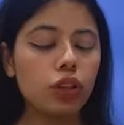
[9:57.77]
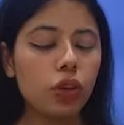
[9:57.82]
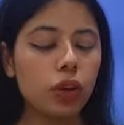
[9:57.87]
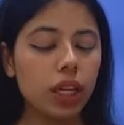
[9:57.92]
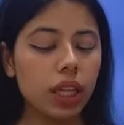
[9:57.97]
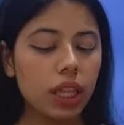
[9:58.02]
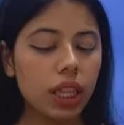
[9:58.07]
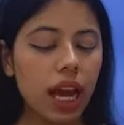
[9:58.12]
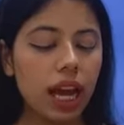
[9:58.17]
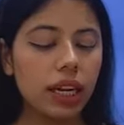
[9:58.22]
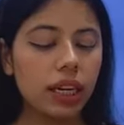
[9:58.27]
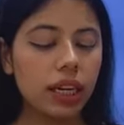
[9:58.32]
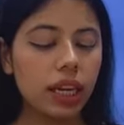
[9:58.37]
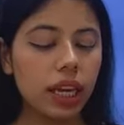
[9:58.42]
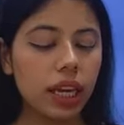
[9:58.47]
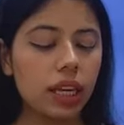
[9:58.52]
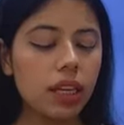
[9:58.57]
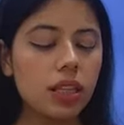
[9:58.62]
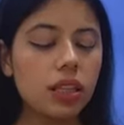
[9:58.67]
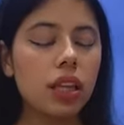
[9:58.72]
So in that
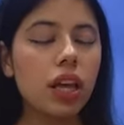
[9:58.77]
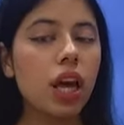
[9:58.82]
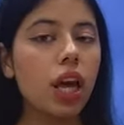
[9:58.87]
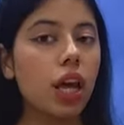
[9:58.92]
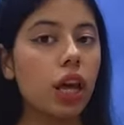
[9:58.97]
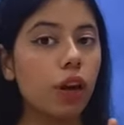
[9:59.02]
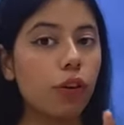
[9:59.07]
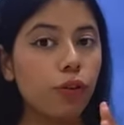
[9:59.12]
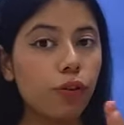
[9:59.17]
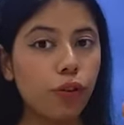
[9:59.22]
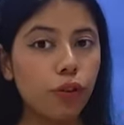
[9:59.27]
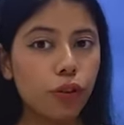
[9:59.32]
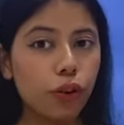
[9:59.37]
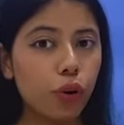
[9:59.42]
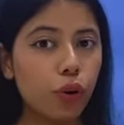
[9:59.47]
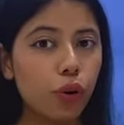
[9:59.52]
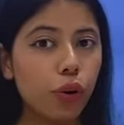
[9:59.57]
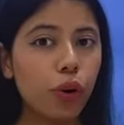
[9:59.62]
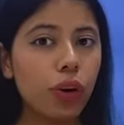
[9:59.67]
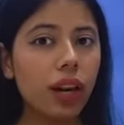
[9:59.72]
case, if
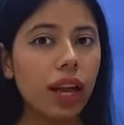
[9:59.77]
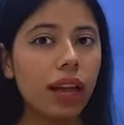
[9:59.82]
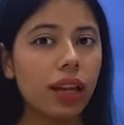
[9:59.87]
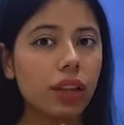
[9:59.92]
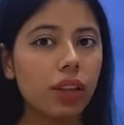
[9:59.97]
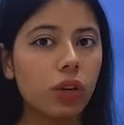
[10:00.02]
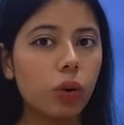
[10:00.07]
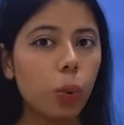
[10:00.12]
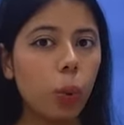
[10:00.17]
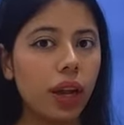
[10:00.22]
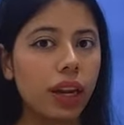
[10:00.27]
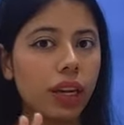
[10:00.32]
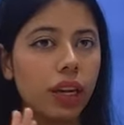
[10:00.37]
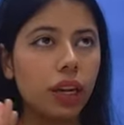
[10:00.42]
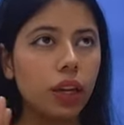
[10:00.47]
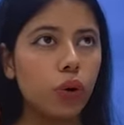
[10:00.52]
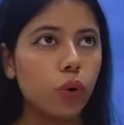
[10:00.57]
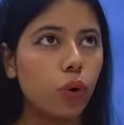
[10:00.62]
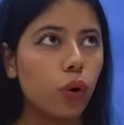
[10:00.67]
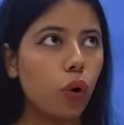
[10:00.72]
you don't like the very,
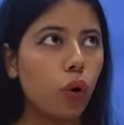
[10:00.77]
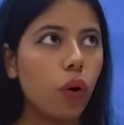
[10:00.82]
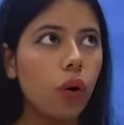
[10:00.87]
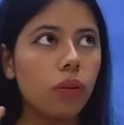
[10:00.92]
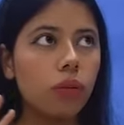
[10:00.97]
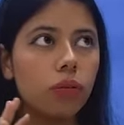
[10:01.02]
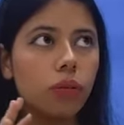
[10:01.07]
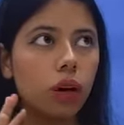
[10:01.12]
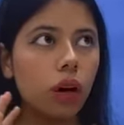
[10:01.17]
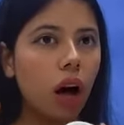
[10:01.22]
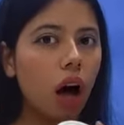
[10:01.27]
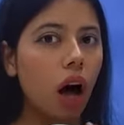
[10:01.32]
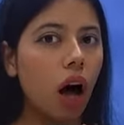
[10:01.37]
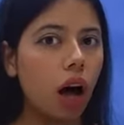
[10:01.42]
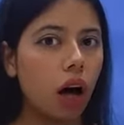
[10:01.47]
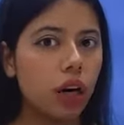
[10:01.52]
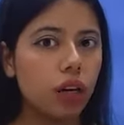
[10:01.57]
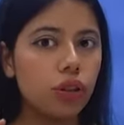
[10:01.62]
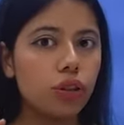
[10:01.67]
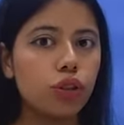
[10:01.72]
you know,
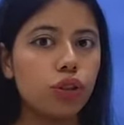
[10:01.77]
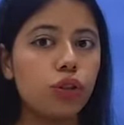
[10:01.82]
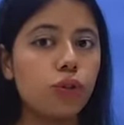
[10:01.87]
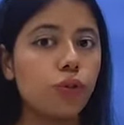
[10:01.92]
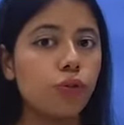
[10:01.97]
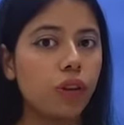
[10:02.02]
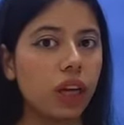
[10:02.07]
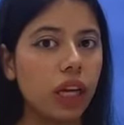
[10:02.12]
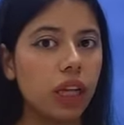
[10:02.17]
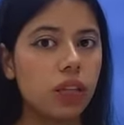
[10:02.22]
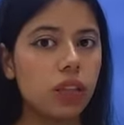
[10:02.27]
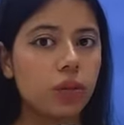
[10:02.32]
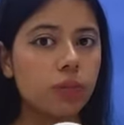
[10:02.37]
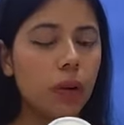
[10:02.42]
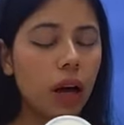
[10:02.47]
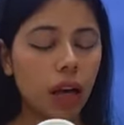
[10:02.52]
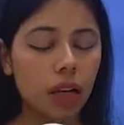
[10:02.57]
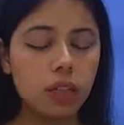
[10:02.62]
harsh face